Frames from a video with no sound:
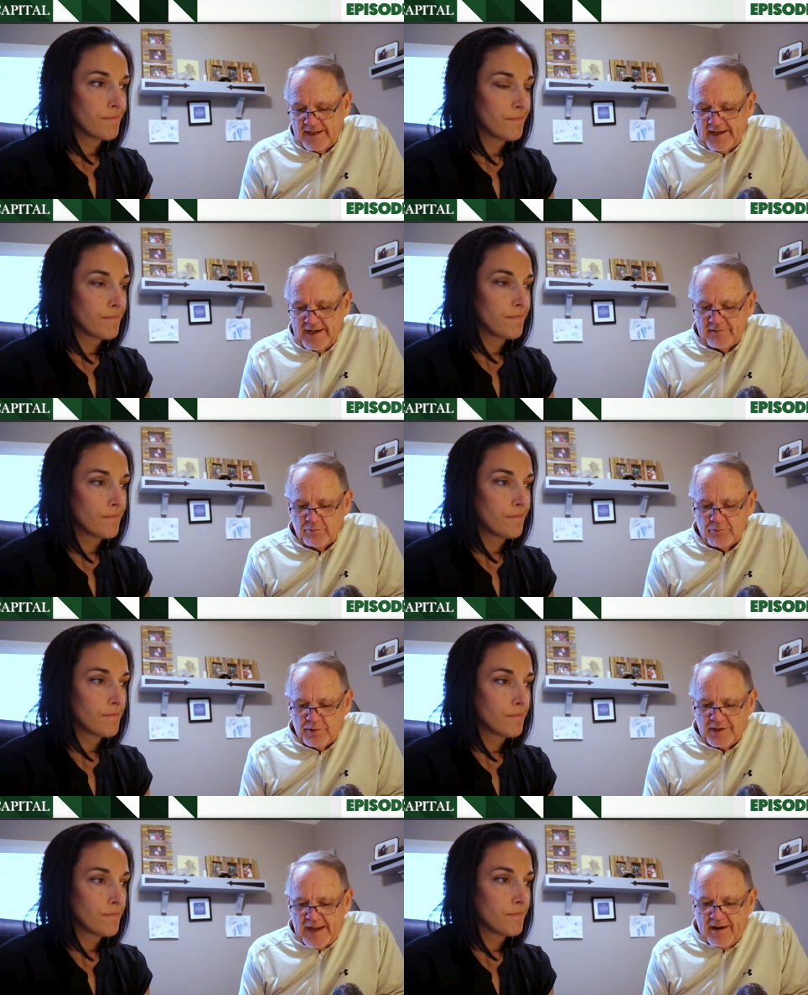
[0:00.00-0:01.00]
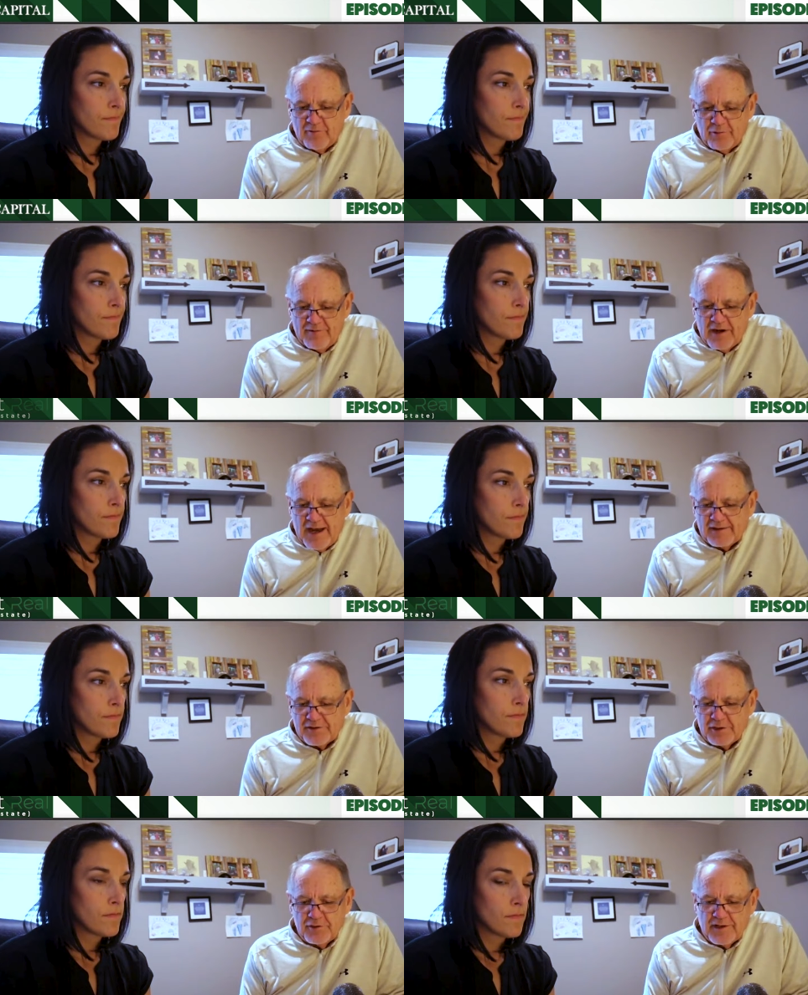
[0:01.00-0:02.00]
Speaker 1: And but now we've got
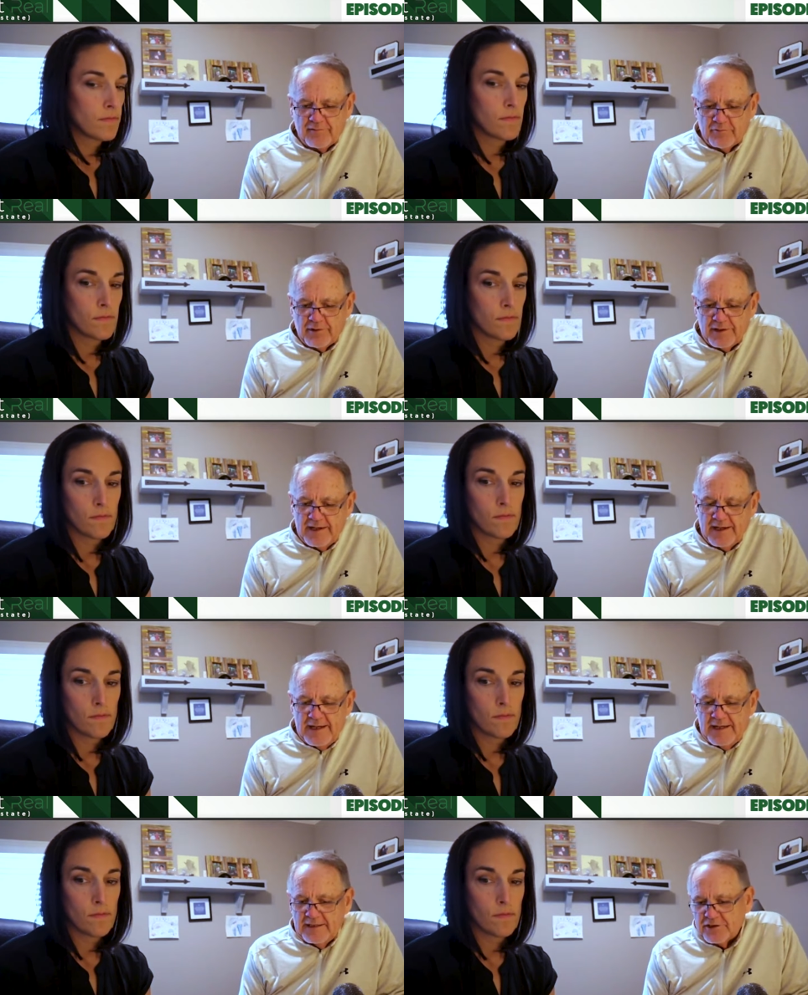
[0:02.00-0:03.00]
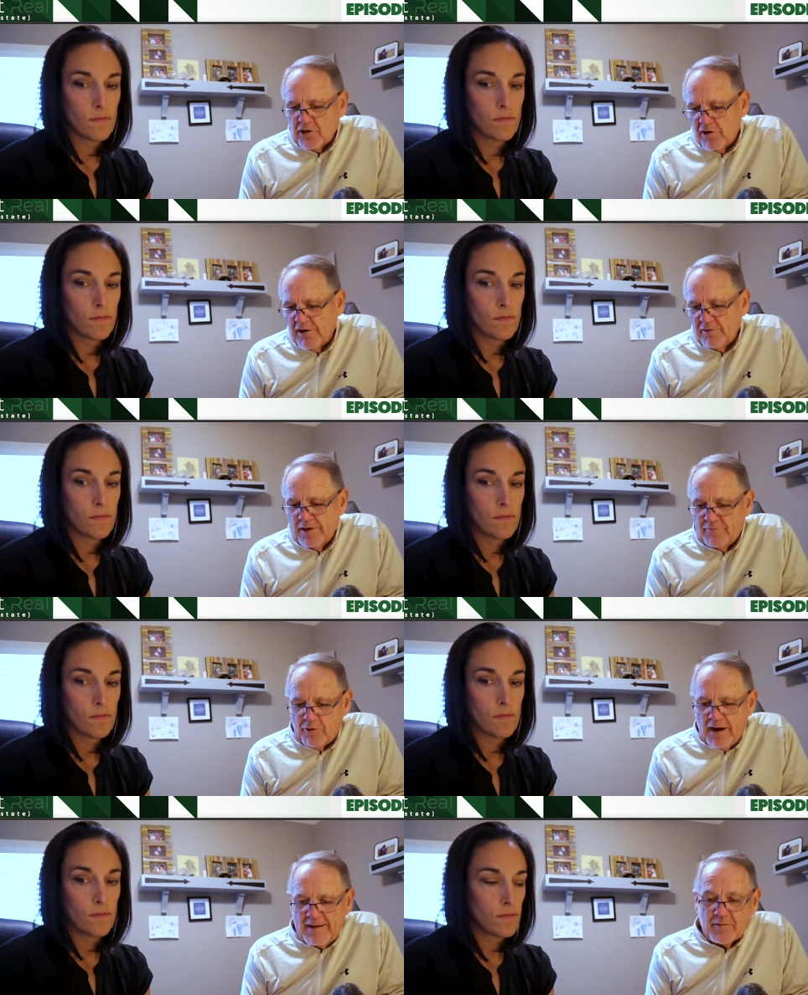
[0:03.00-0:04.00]
two that we started. We
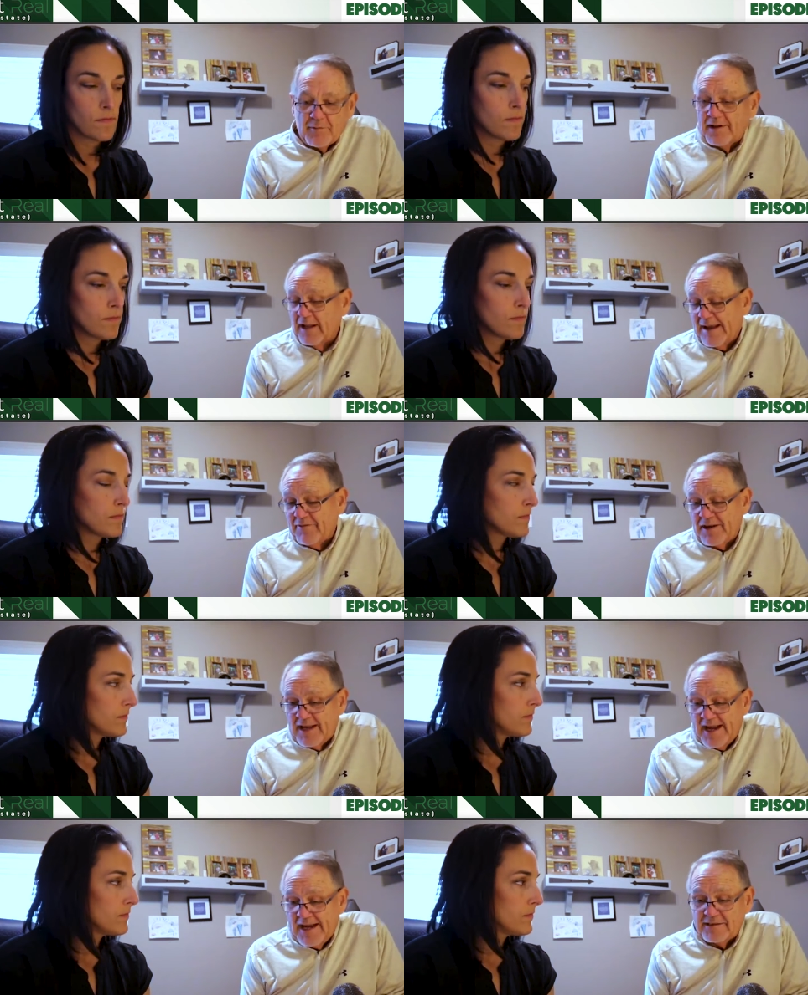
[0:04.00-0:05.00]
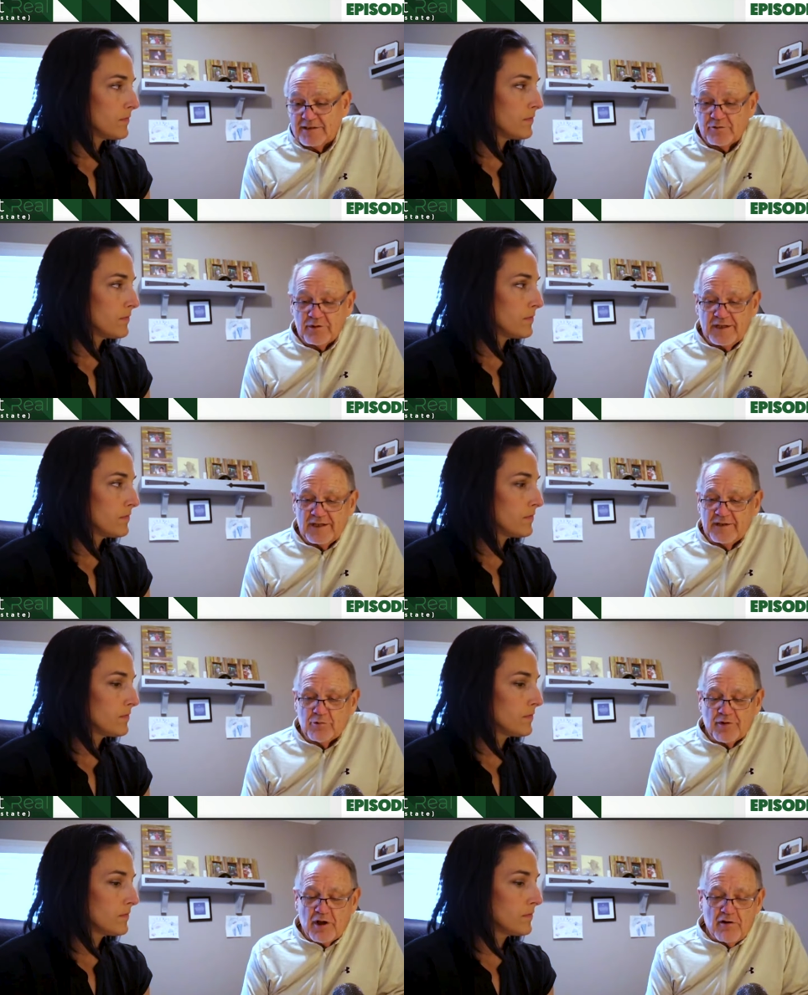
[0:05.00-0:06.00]
framed them in eleven days uh,
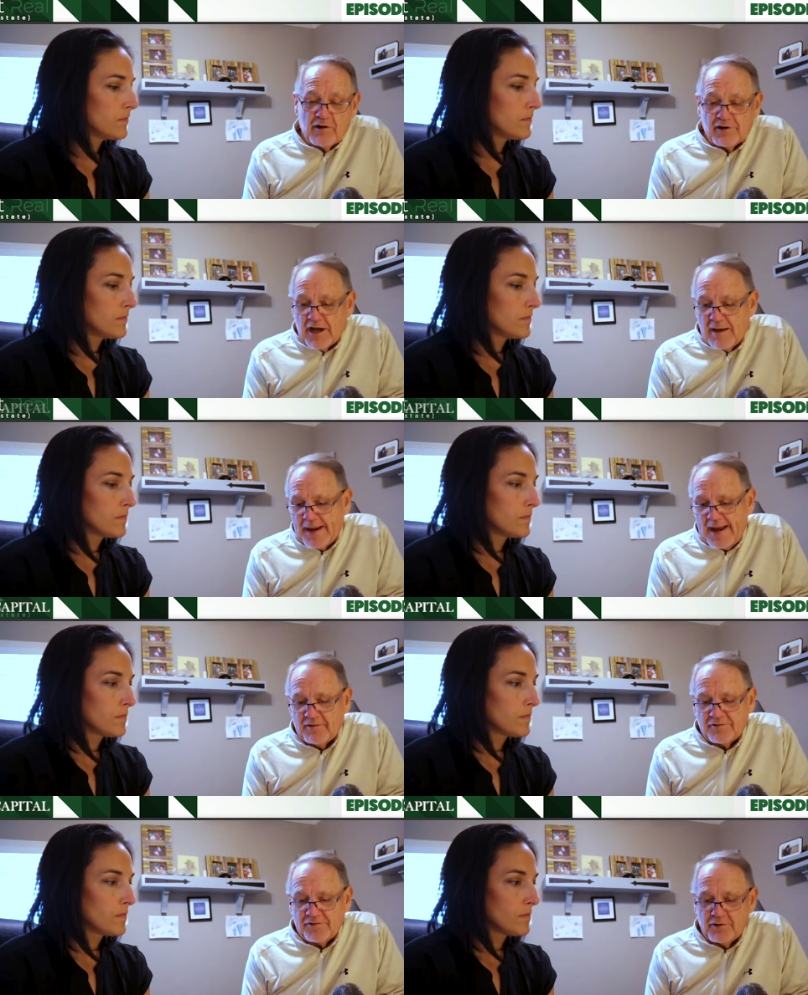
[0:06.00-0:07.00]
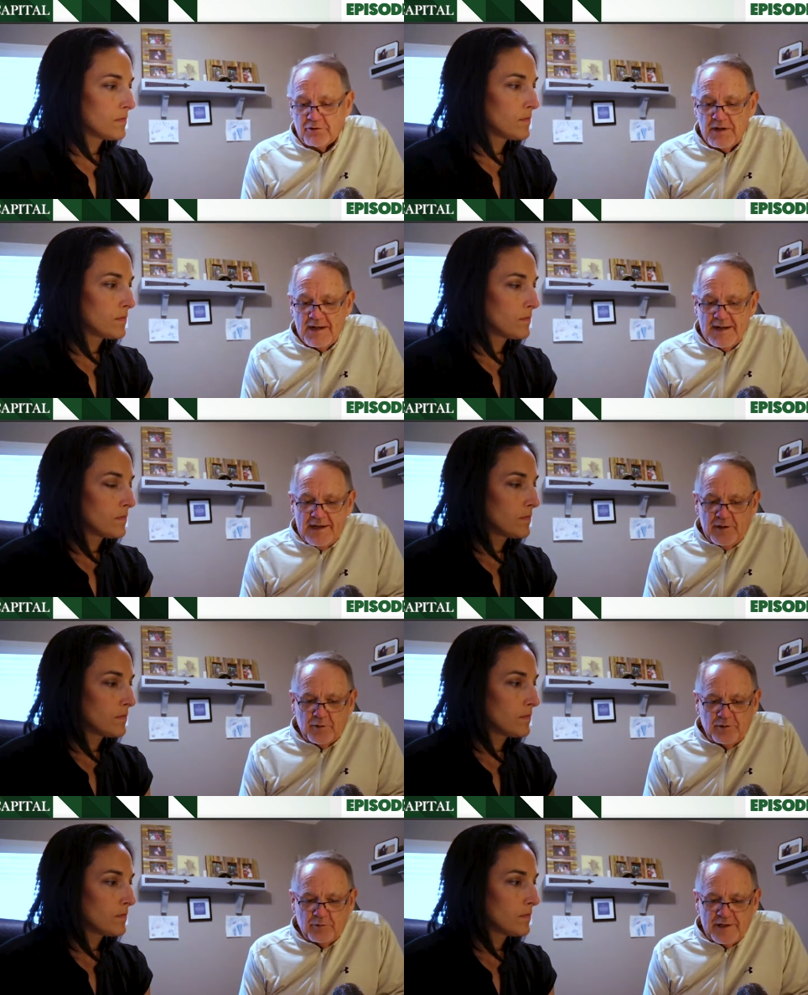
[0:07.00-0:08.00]
with all our top out. So
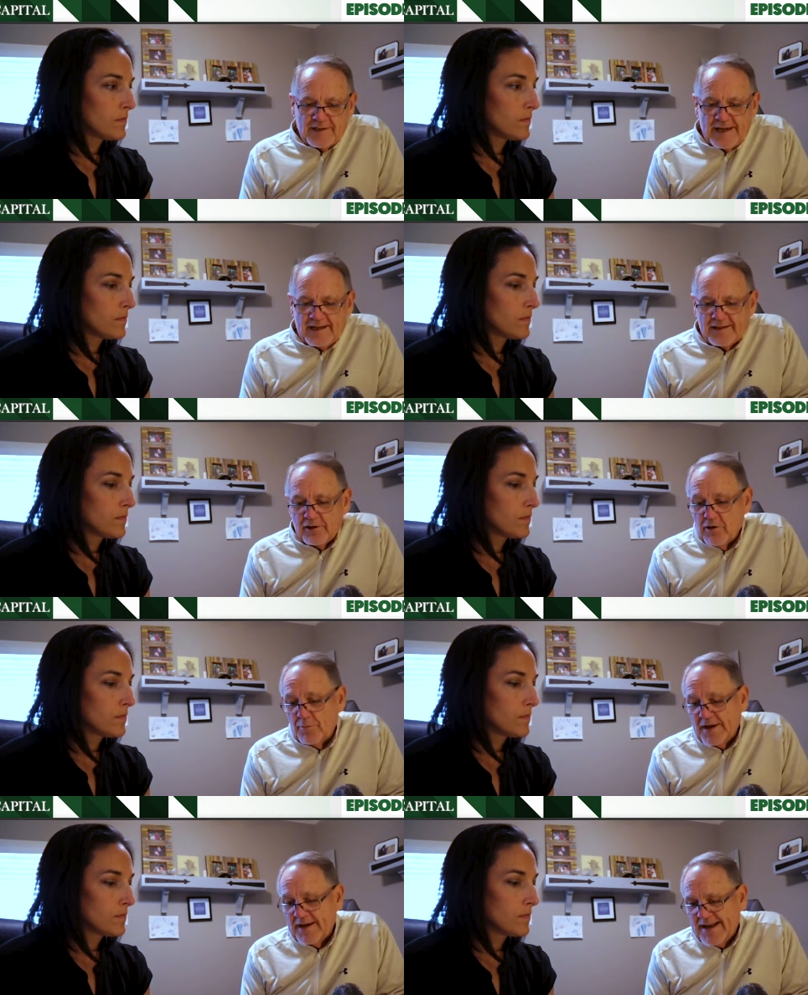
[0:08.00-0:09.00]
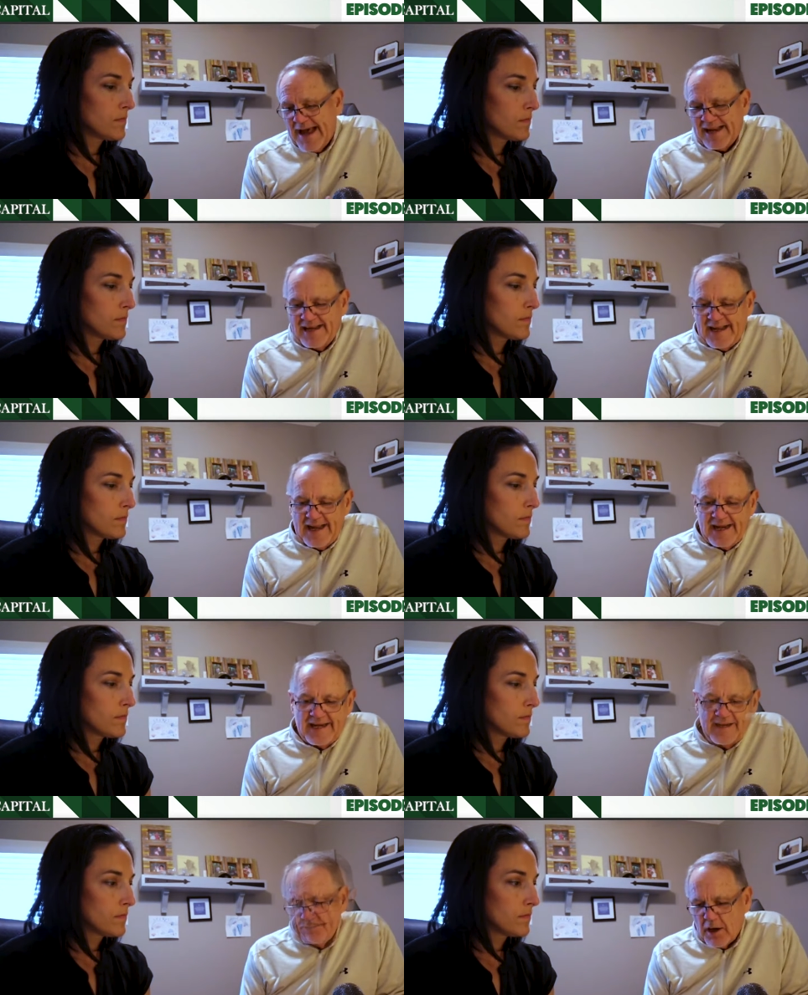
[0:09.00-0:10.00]
we think they're going to be a
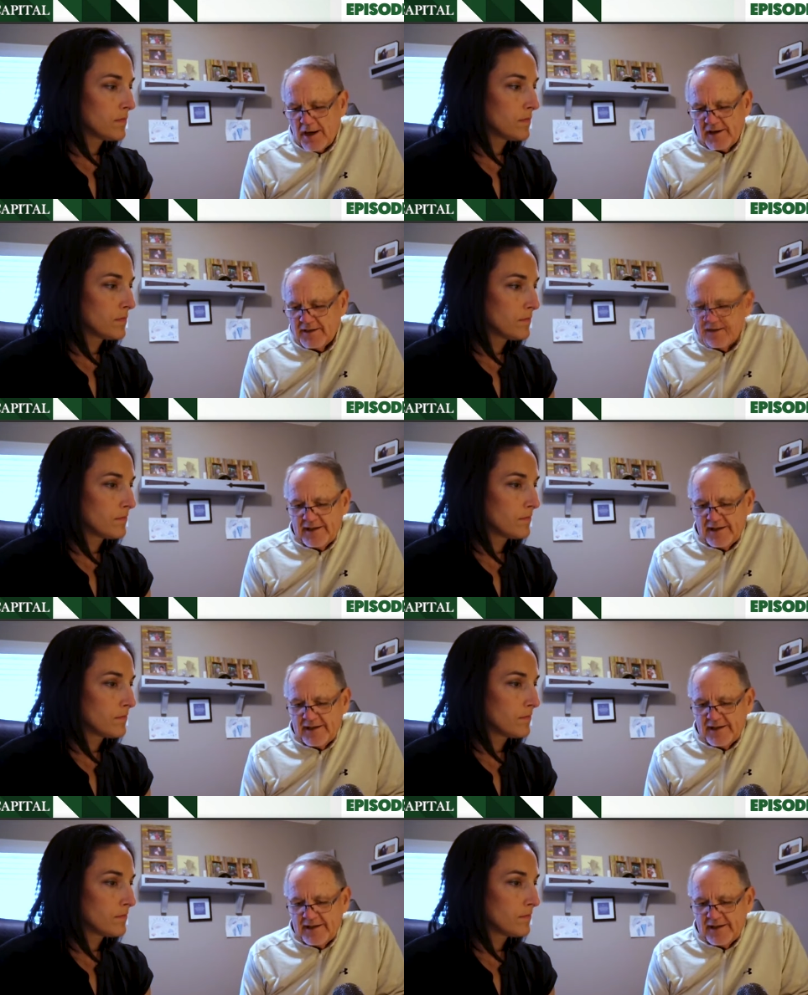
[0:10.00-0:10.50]
ninety-day product.